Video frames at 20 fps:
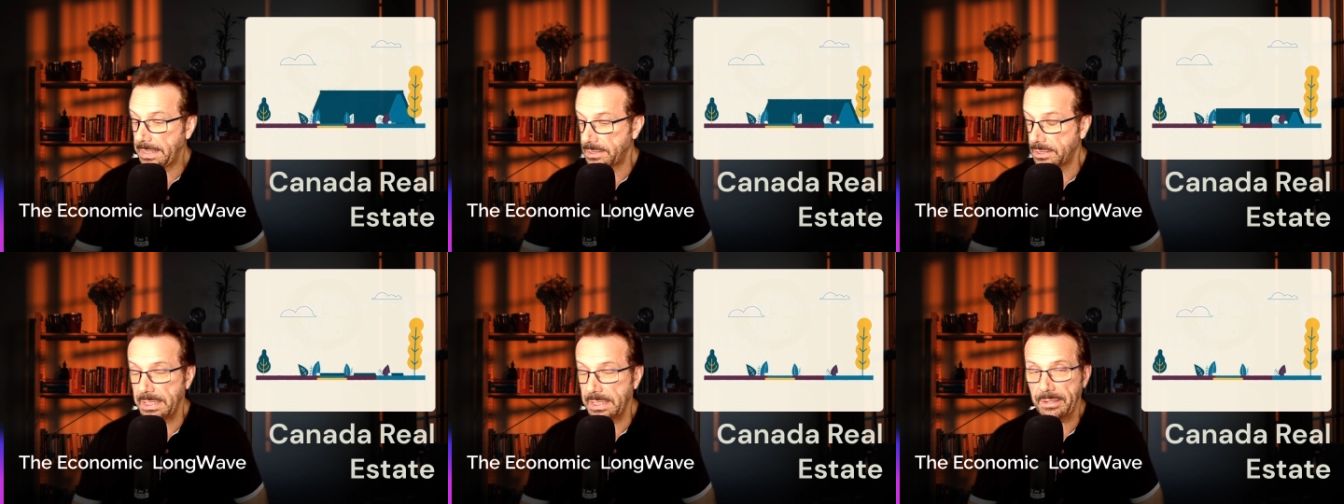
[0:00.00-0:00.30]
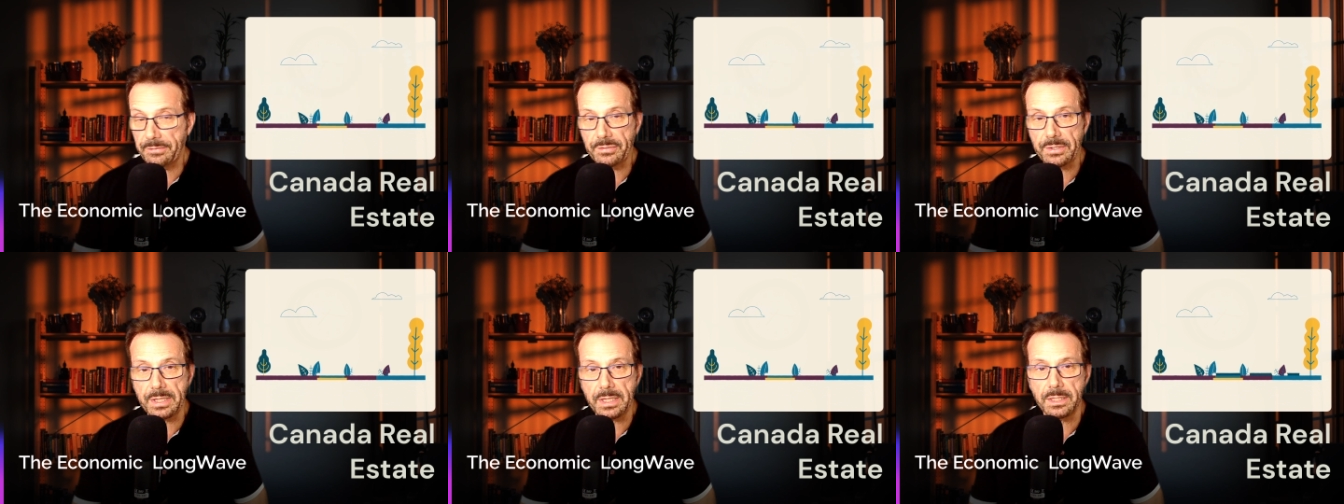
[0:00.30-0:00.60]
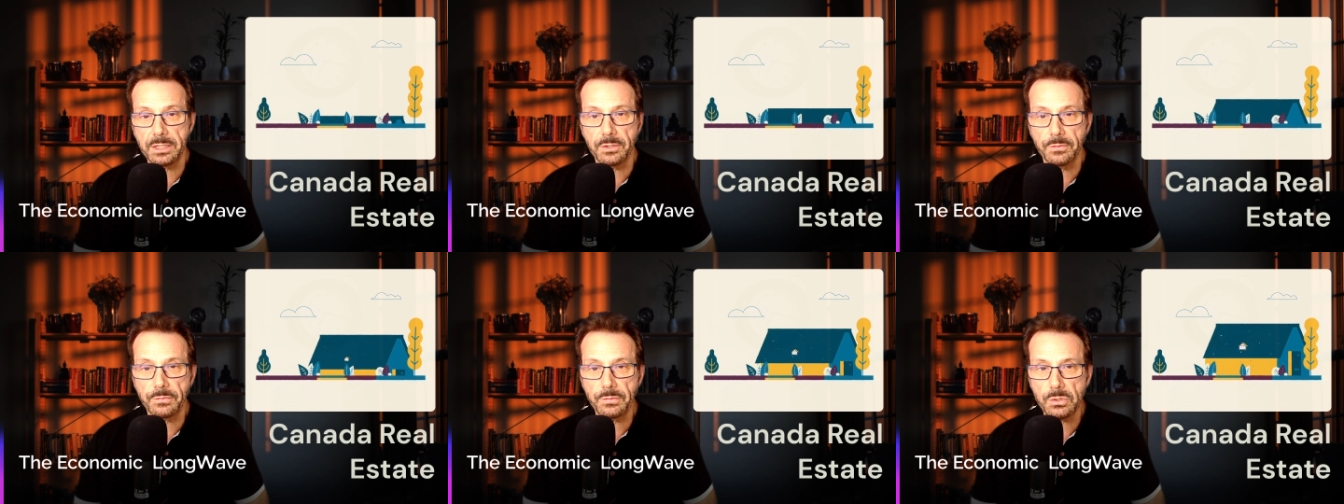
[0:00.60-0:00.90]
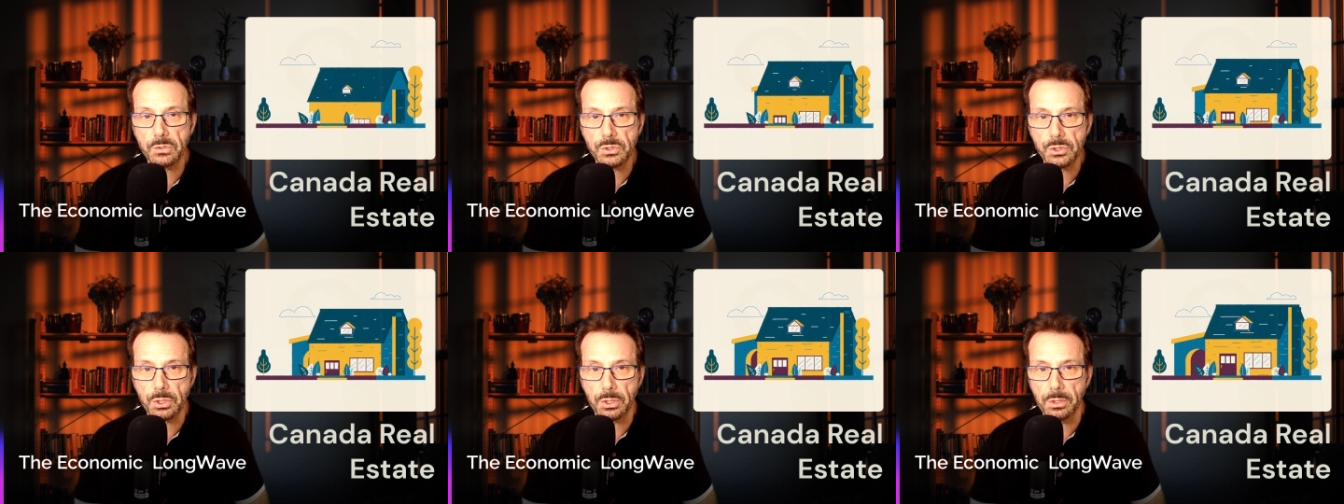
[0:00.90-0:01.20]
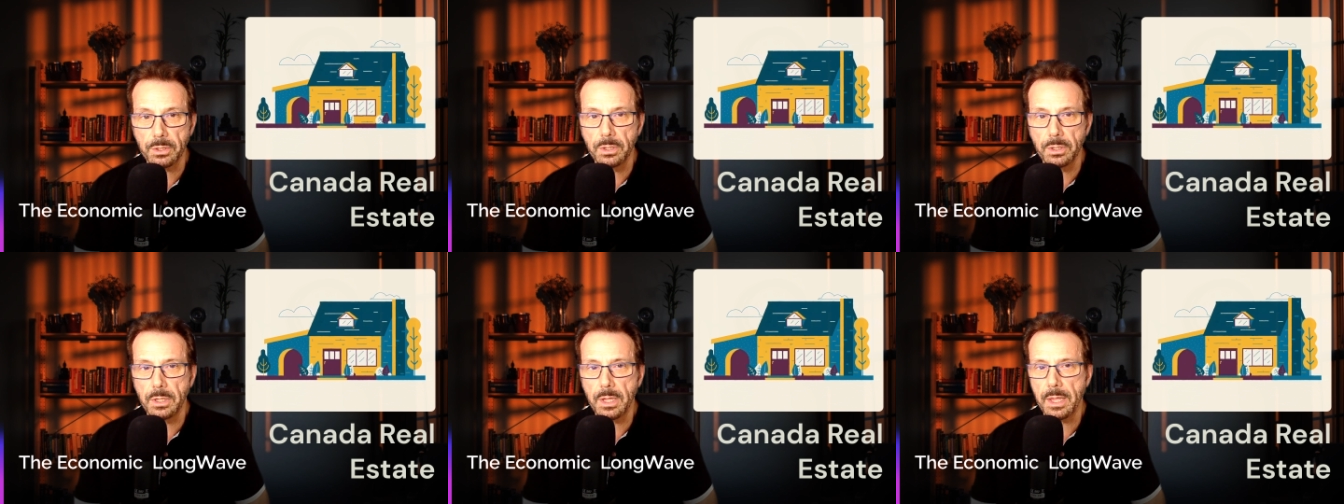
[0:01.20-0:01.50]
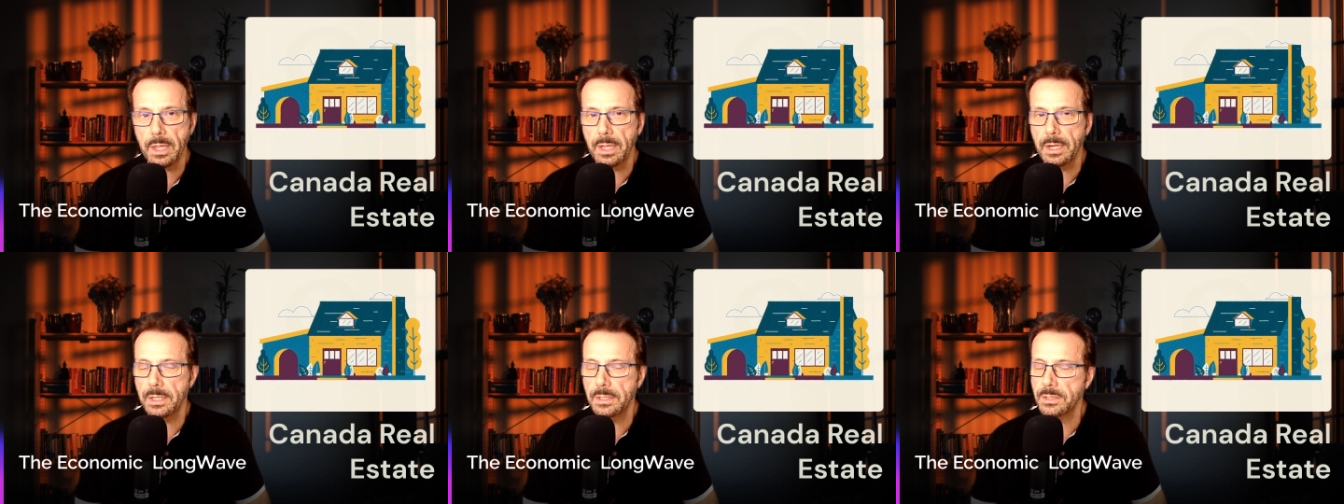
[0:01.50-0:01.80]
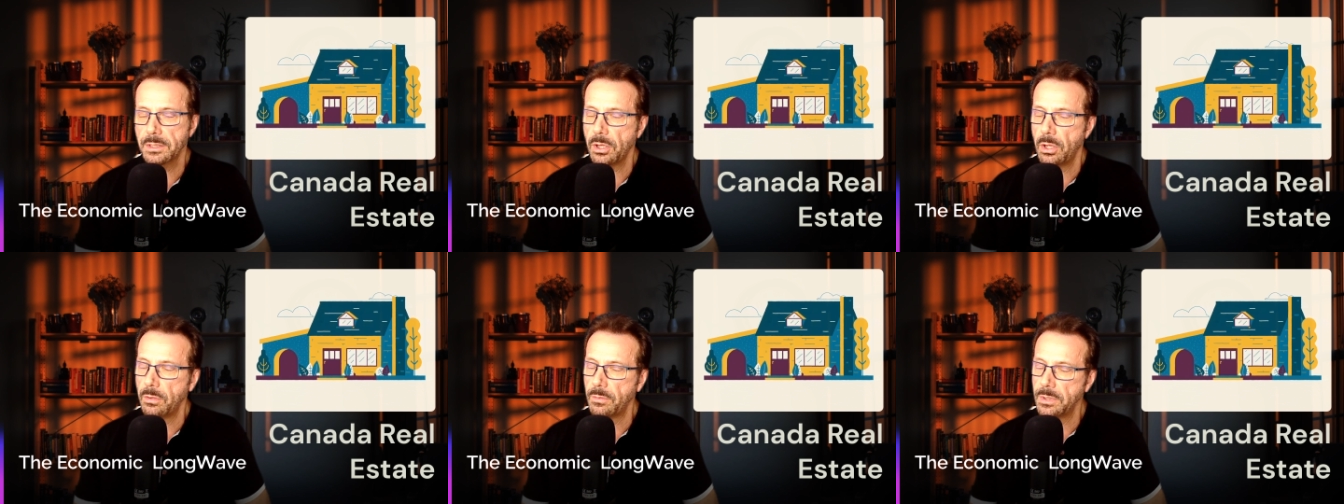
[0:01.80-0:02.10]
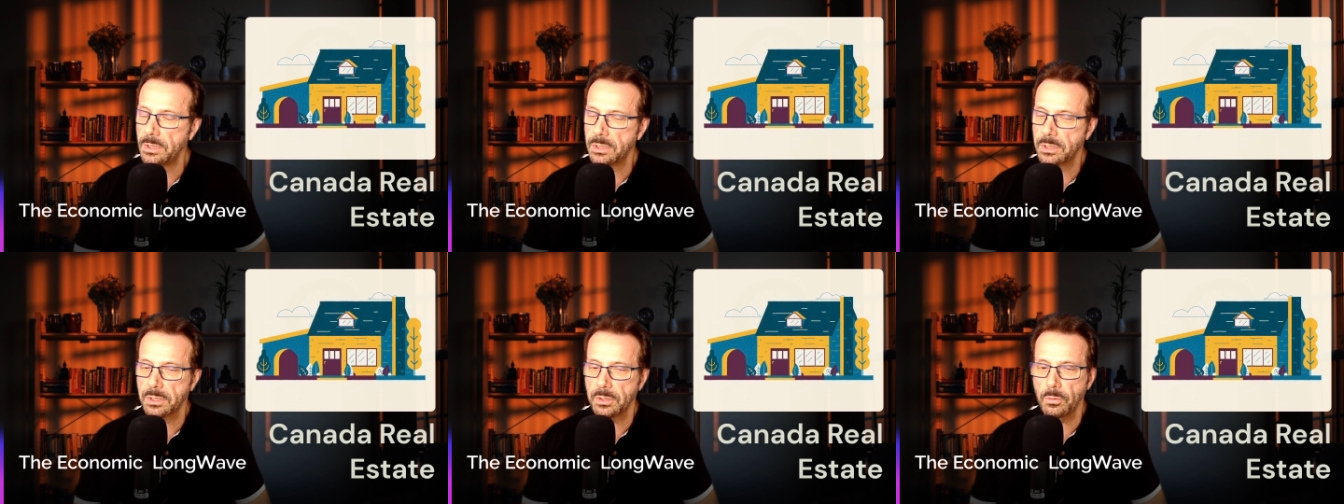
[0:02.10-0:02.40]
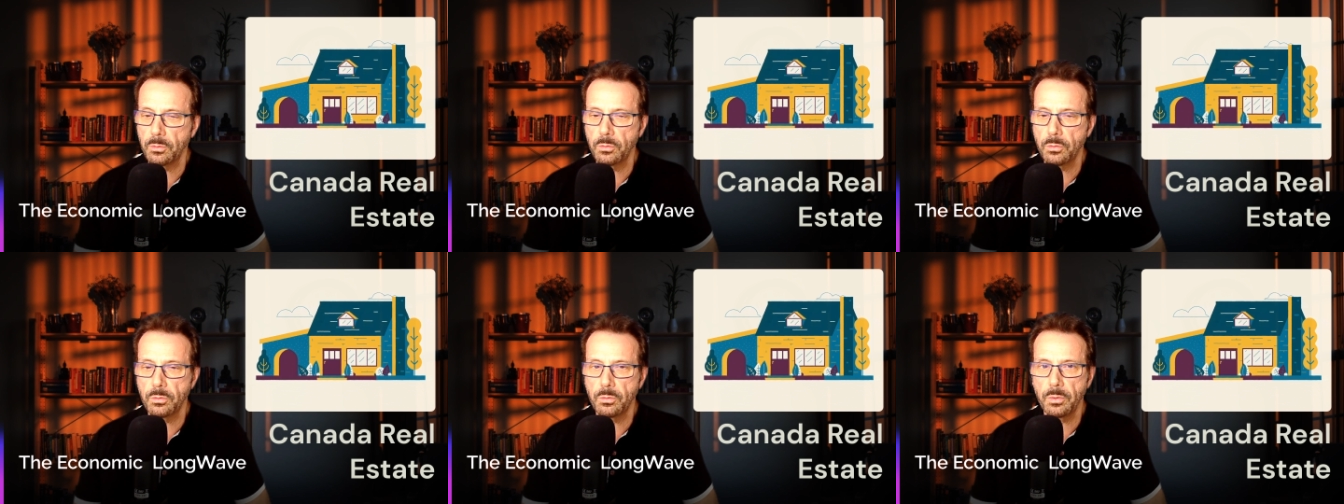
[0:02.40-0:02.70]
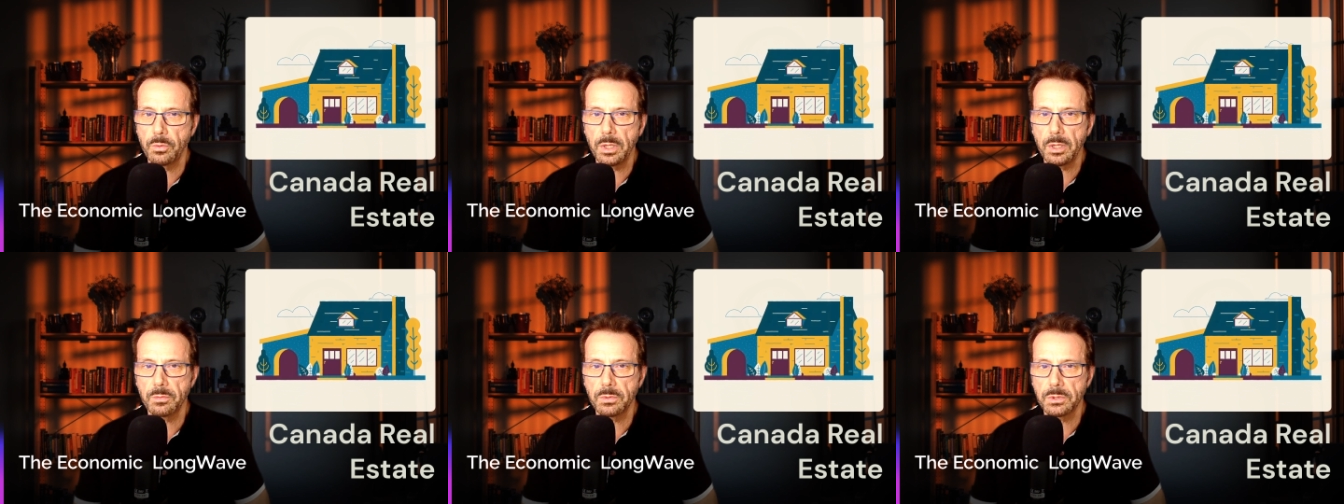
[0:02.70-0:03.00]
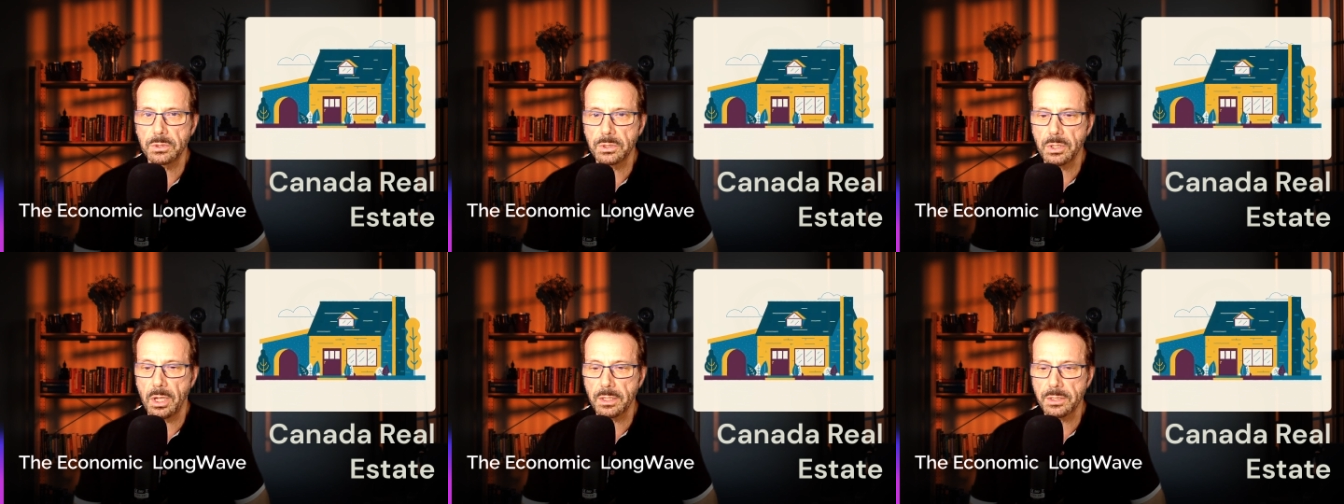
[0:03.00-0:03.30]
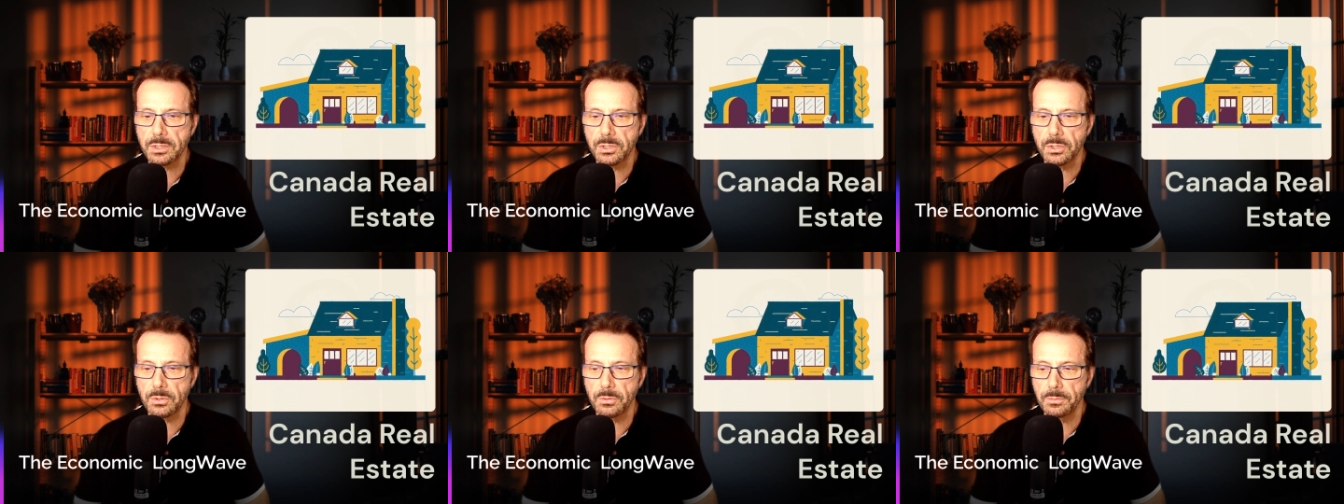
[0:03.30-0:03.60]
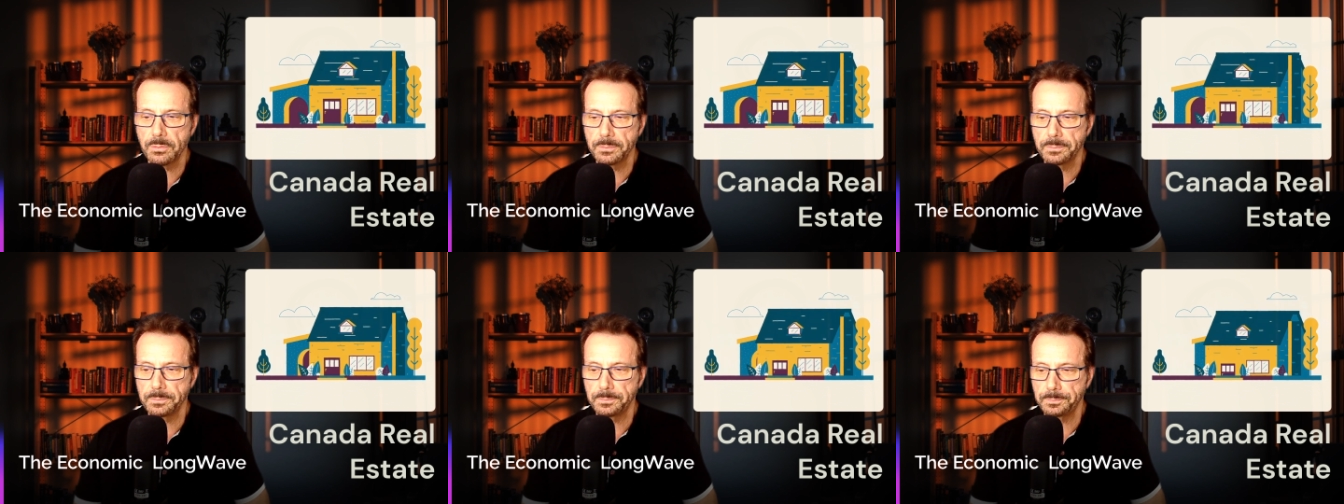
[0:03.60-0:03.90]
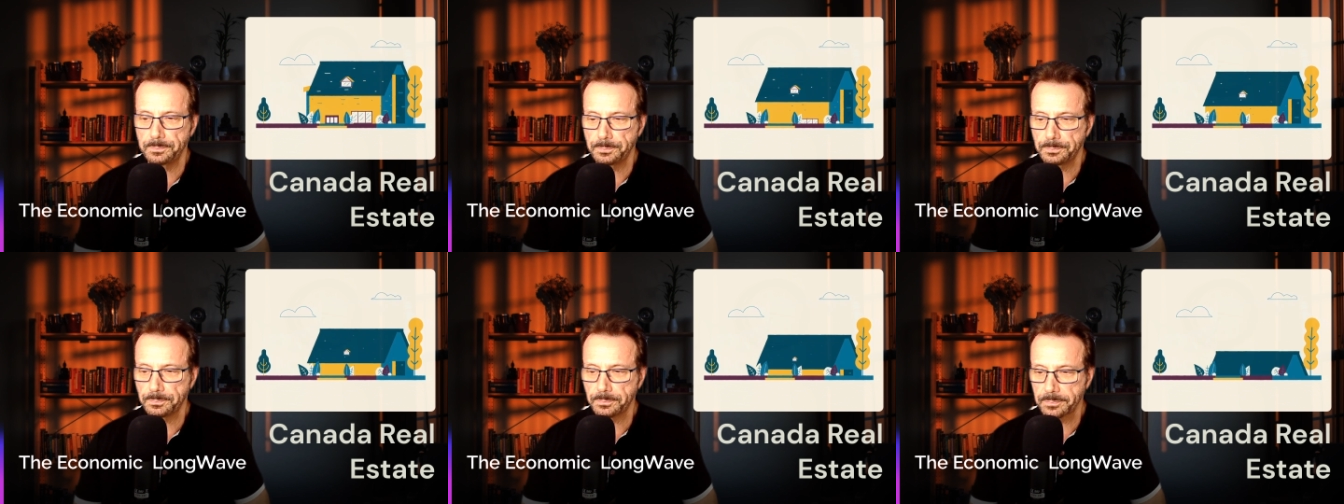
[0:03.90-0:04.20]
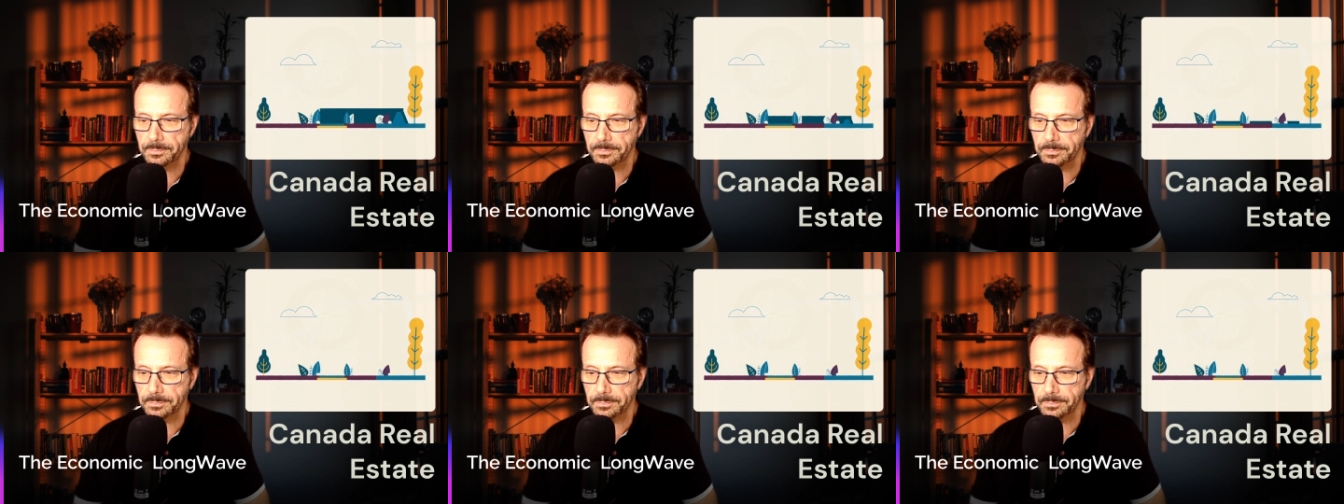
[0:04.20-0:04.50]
Anyways, that's definitely in the future. And as always, we will talk soon.